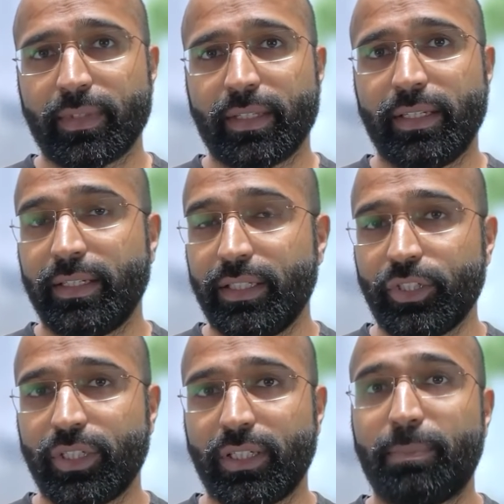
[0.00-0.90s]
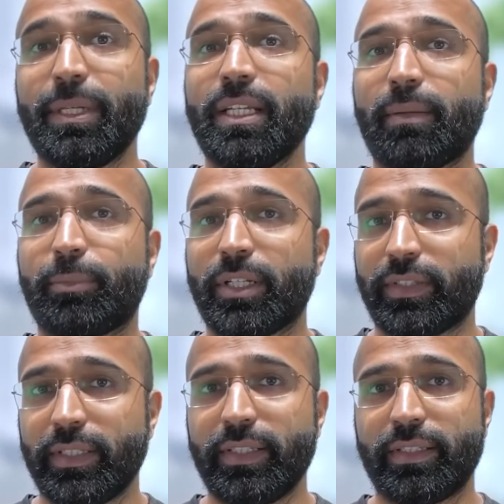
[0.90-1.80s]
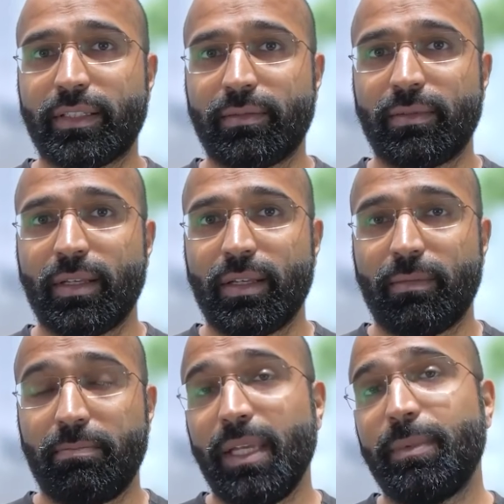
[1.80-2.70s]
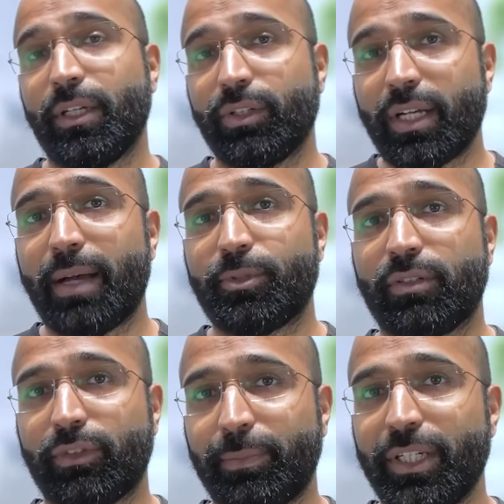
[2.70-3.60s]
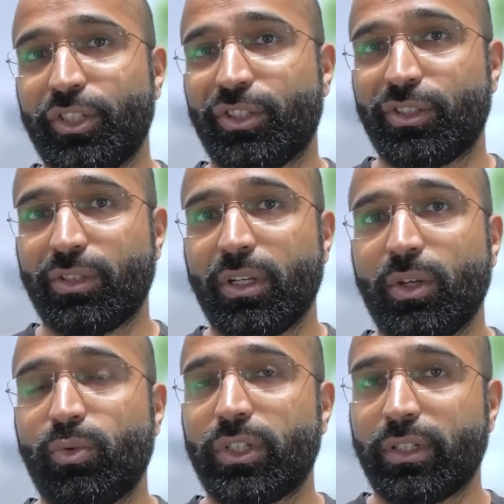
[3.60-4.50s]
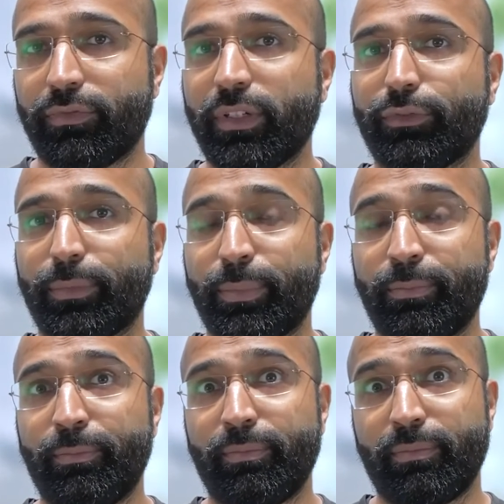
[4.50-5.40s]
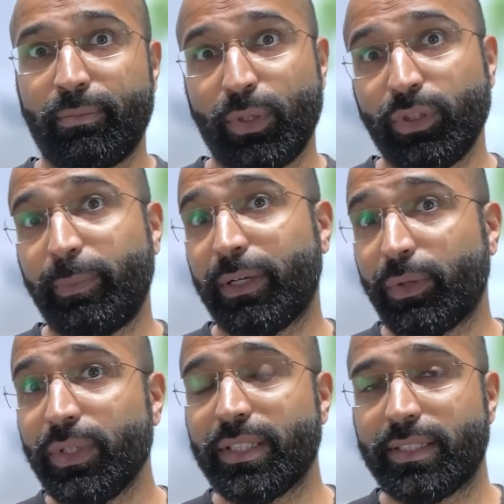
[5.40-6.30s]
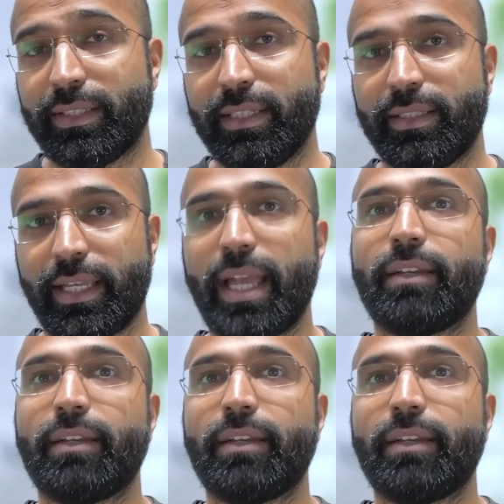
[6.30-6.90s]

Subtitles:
In addition, a penile prosthesis may be a good option for patients who are suffering from both Peyronie's disease and